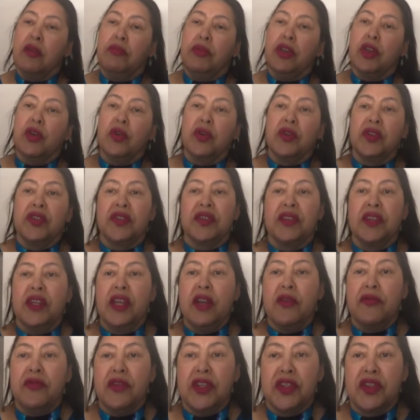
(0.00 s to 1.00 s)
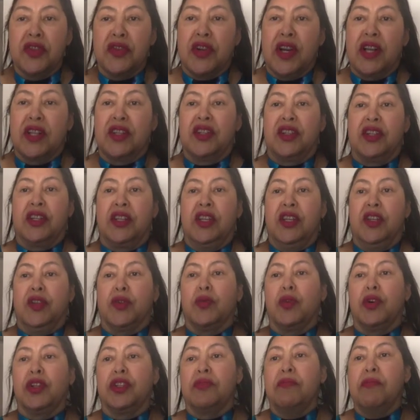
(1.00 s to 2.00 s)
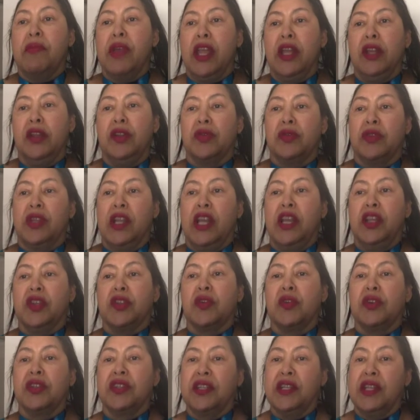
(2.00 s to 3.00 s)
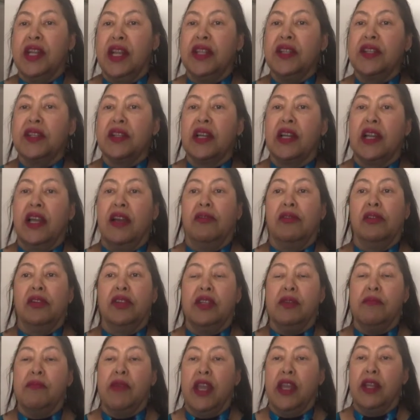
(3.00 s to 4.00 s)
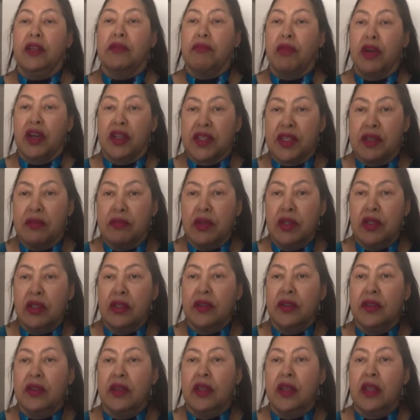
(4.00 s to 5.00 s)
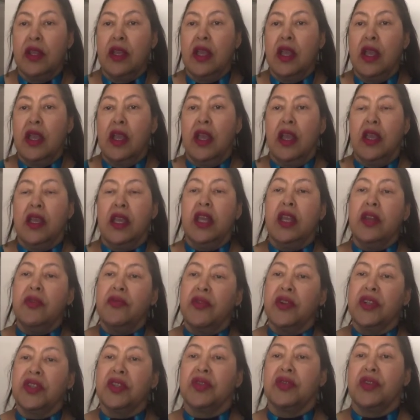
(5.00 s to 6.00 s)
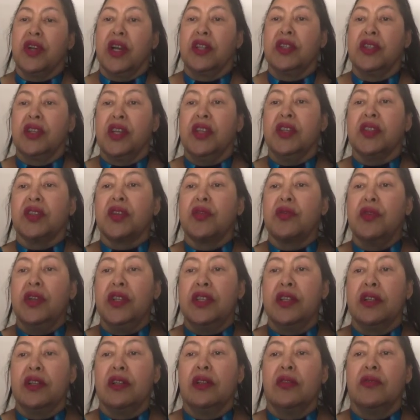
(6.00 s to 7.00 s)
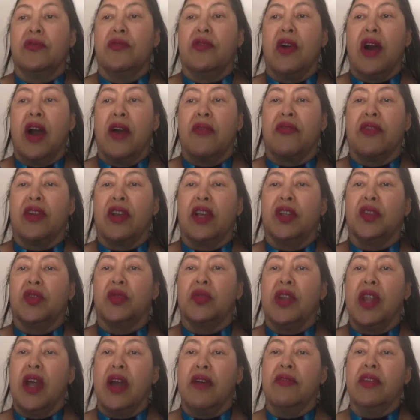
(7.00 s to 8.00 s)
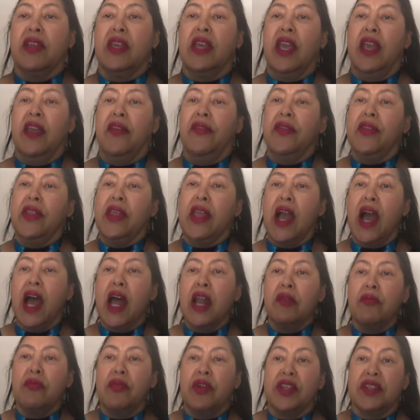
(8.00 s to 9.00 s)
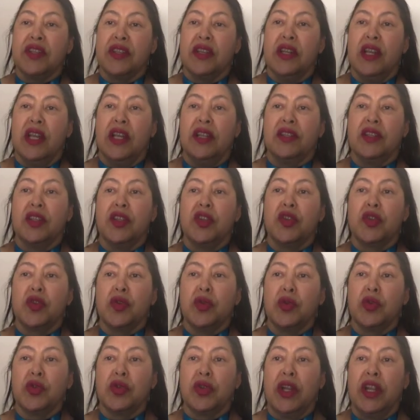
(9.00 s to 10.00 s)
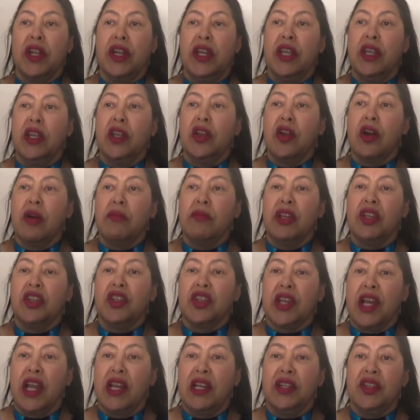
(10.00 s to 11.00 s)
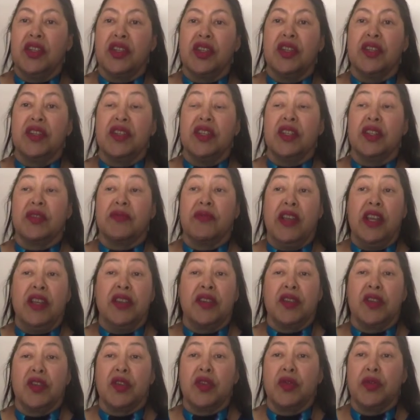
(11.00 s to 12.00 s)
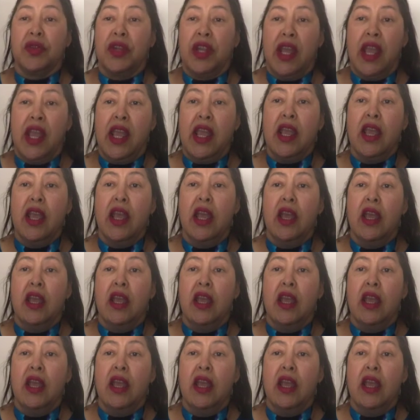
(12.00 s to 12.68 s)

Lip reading: Because infrastructure is what made today's continental level debate possible. Infrastructure is critical for Africa to navigate the unprecedented social and economic challenges it faces today